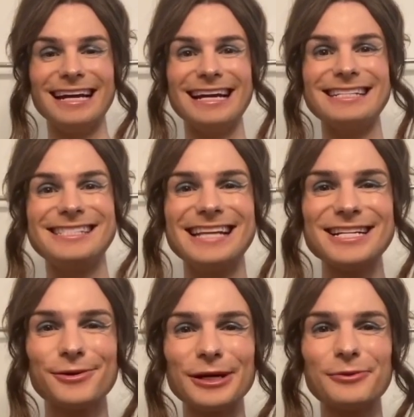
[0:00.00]
It's day
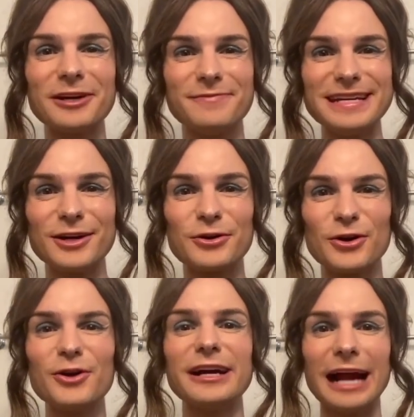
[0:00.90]
21 of being a
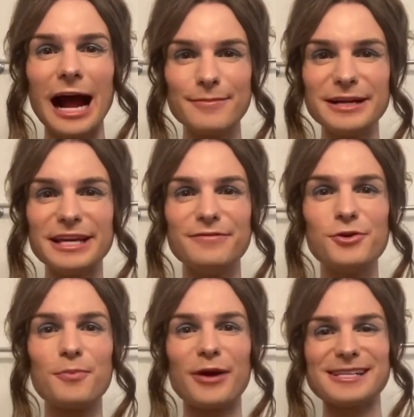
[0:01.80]
girl and I'm going to give you
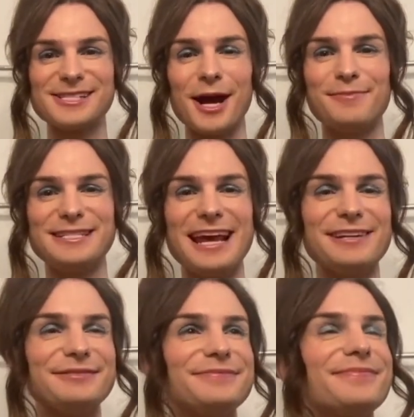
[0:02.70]
a breast update.
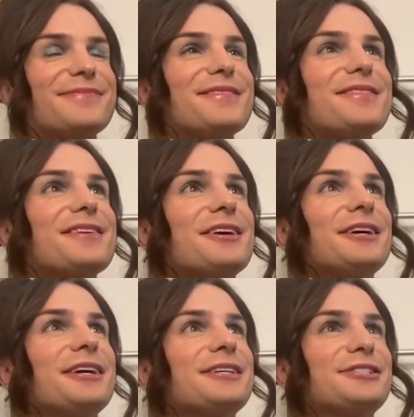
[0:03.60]

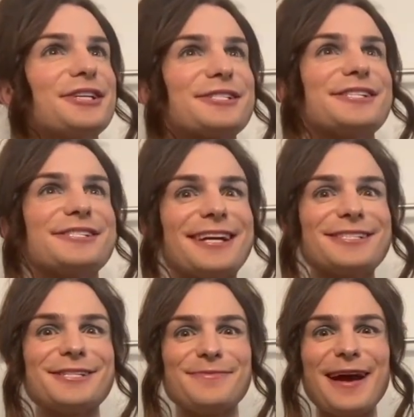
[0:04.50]
Just as I
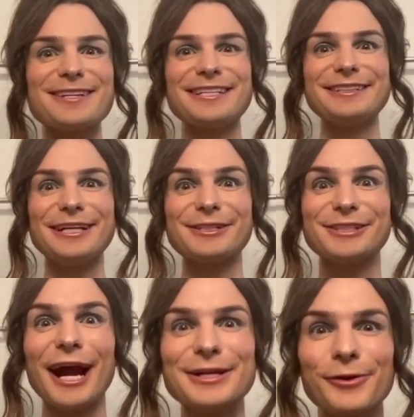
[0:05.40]
suspected, they're
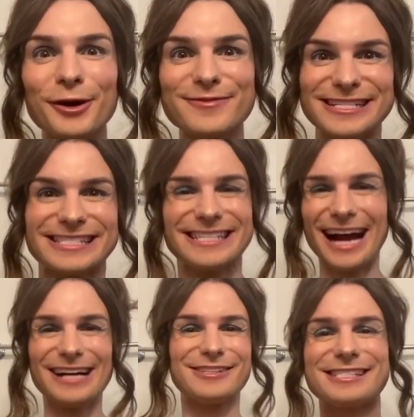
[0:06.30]
ginormous.
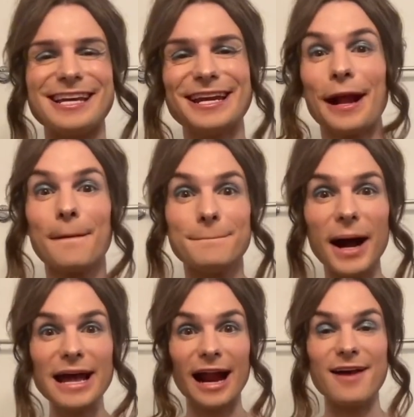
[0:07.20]
I'm just kidding.
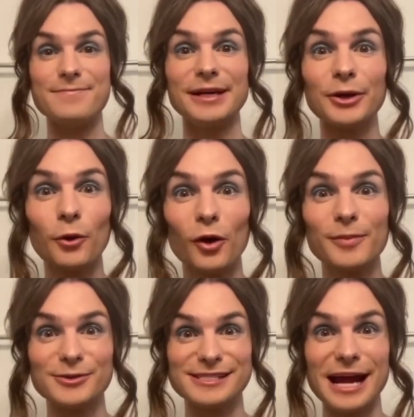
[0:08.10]
But I've been on
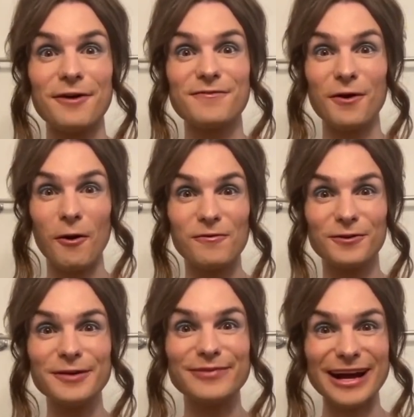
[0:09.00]
hormones now for over
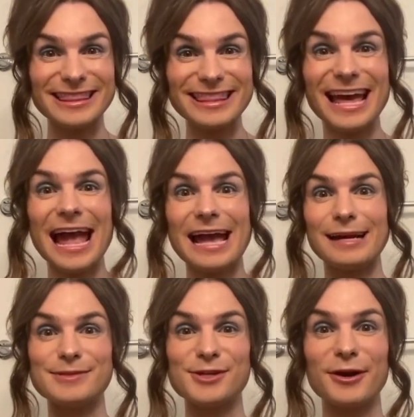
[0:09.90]
a month and
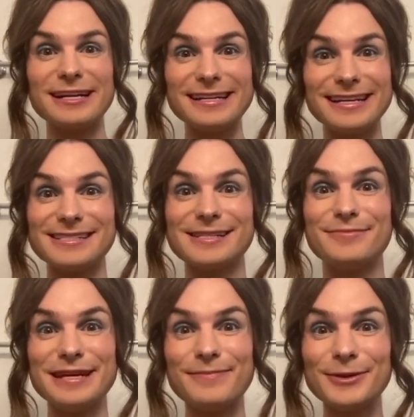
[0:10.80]
I'm starting to get some
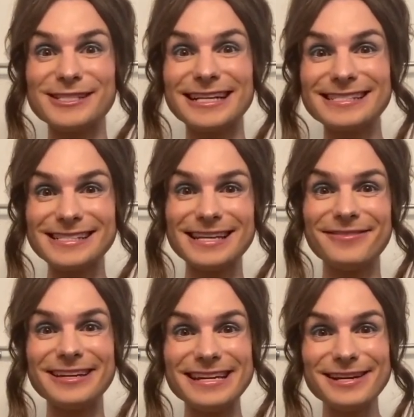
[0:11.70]
nipple
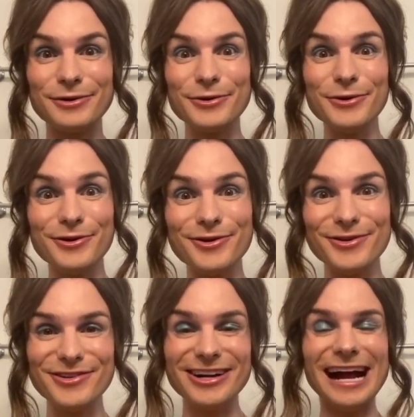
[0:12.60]
sensitivity.
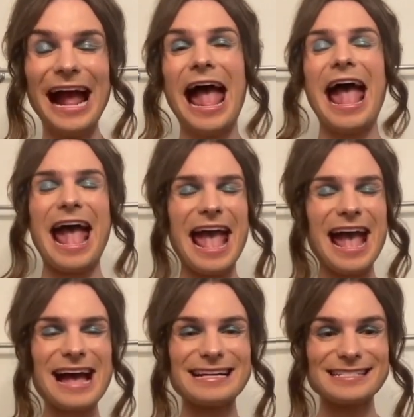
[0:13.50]
Ooh.
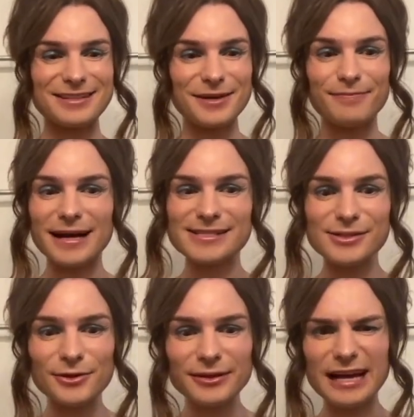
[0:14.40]
And the
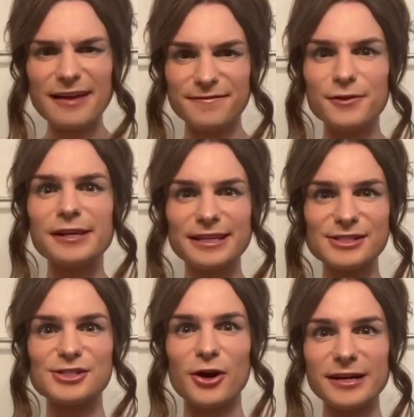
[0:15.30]
muscle, I feel like, is
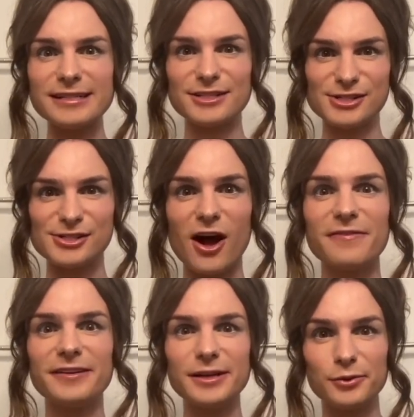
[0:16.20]
starting to
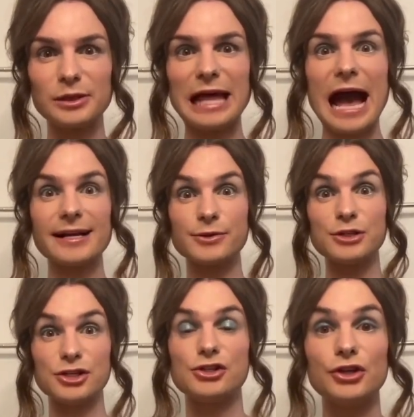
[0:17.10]
soften and relax,
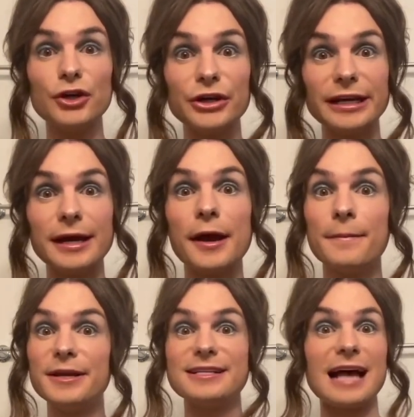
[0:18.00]
which is good
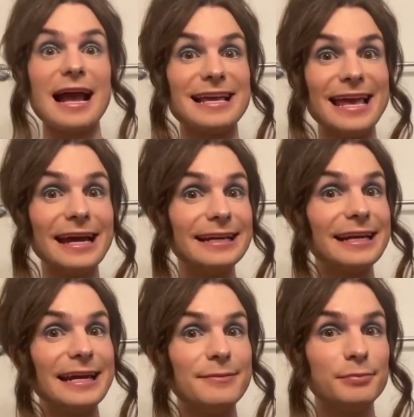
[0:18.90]
because I can't
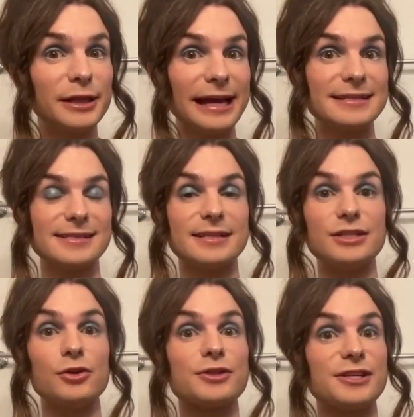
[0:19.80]
get implants
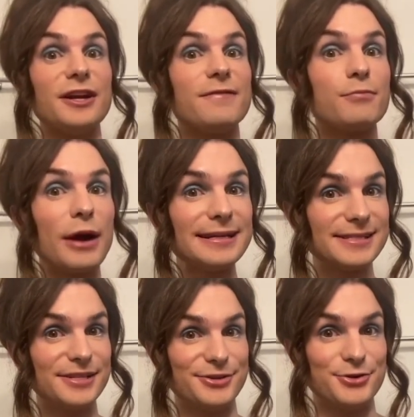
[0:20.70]
until there's enough breast
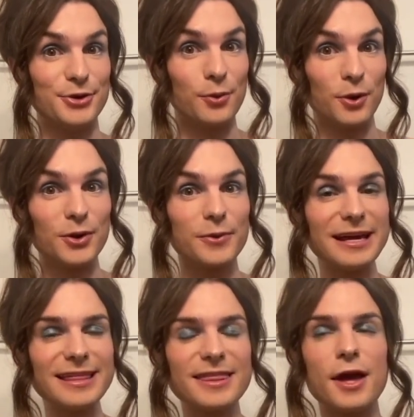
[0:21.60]
tissue to work
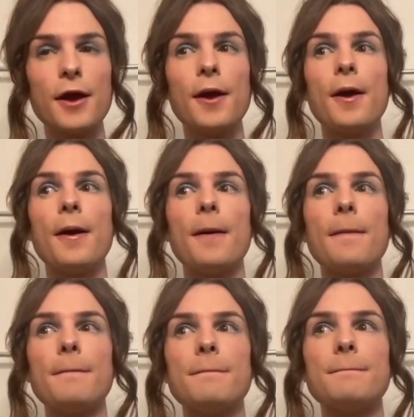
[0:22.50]
with.
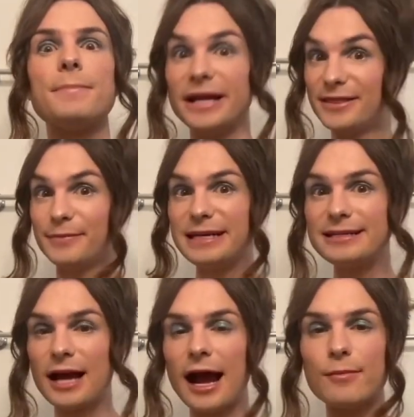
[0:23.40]
But in the
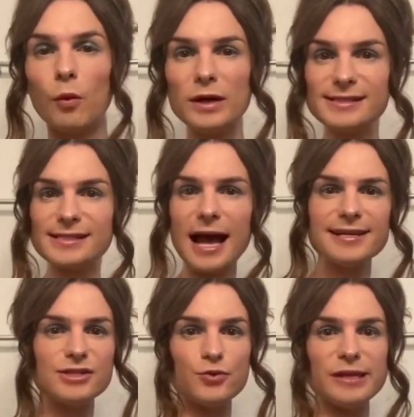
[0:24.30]
meantime, what
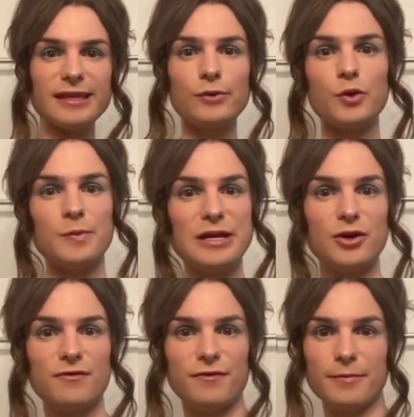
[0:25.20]
size do we think would be
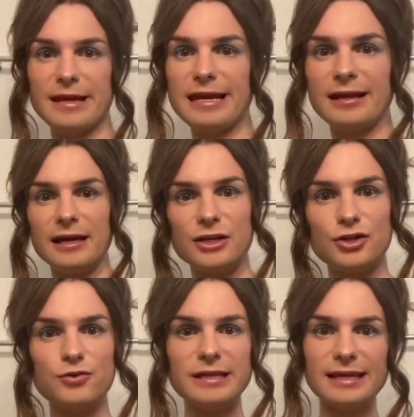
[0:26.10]
good for me?
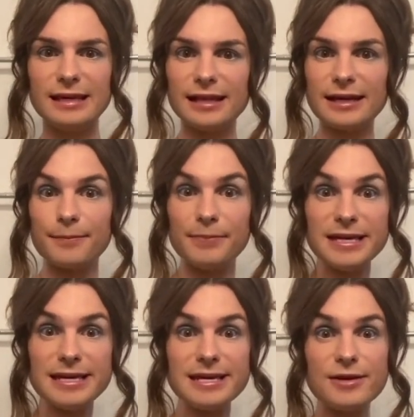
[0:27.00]
Do we think like a
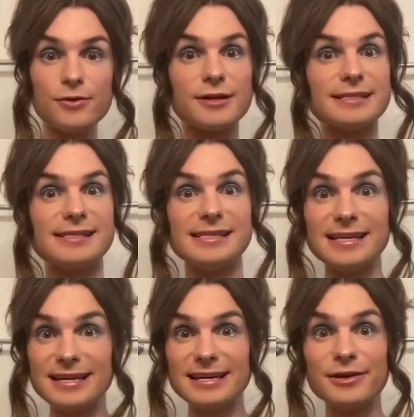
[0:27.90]
B or a
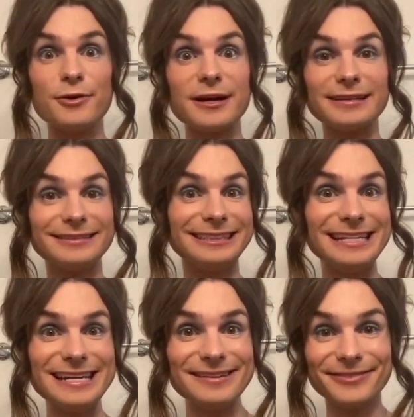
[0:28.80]
C or a
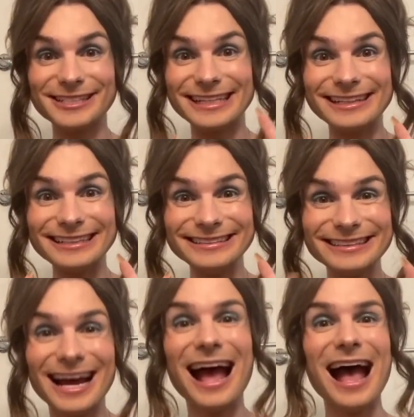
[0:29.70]
D for Dylan?
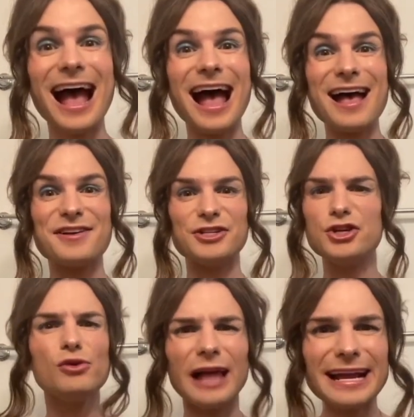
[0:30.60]
Do
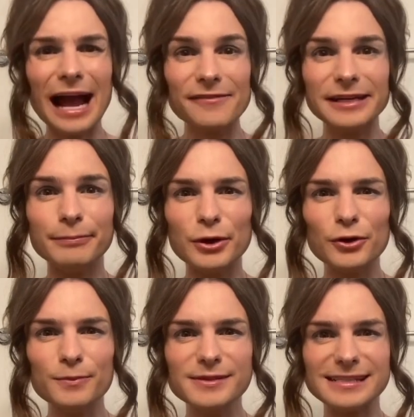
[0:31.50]
you like having
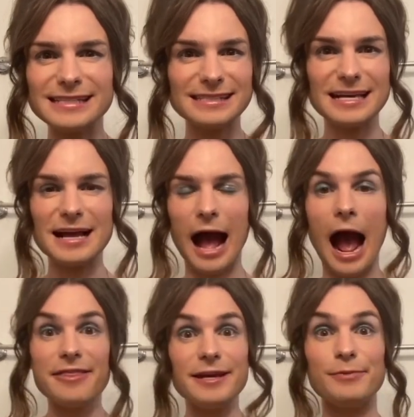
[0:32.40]
boobs? Is,
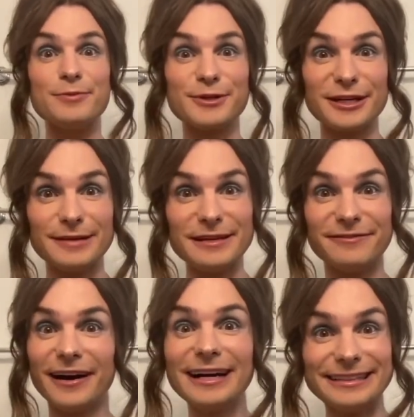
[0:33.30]
I think boobs are gonna be
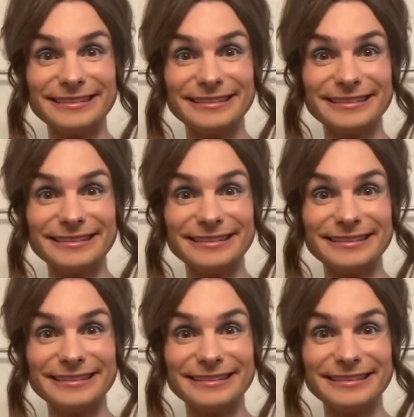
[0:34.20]
fun.